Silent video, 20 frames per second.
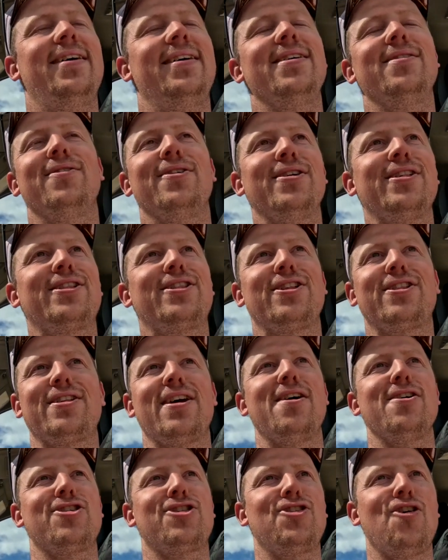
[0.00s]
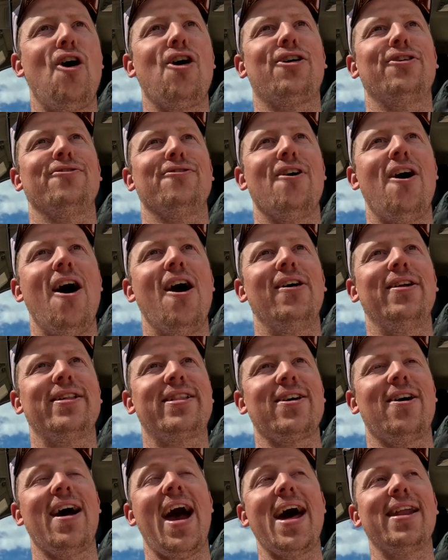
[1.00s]
It was just a shocking road.
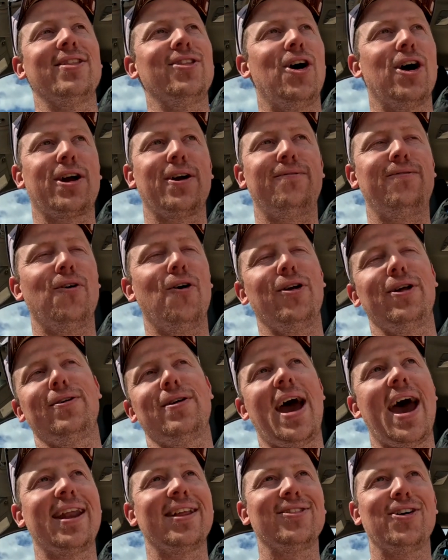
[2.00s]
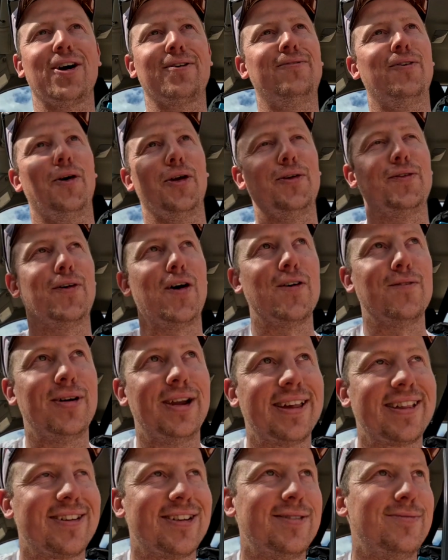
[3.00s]
So I added like 45
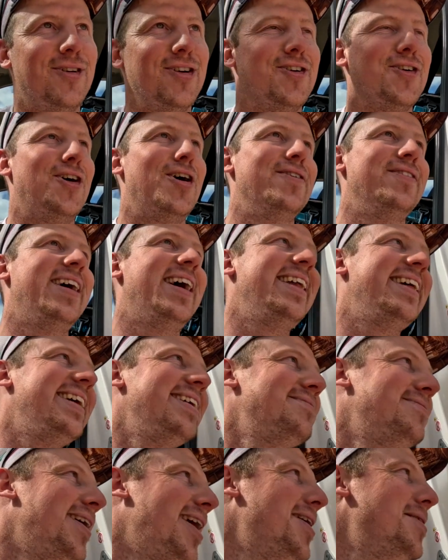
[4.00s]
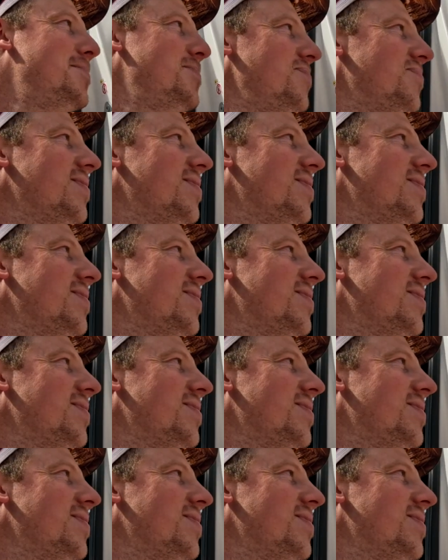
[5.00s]
minutes onto my drive out here, but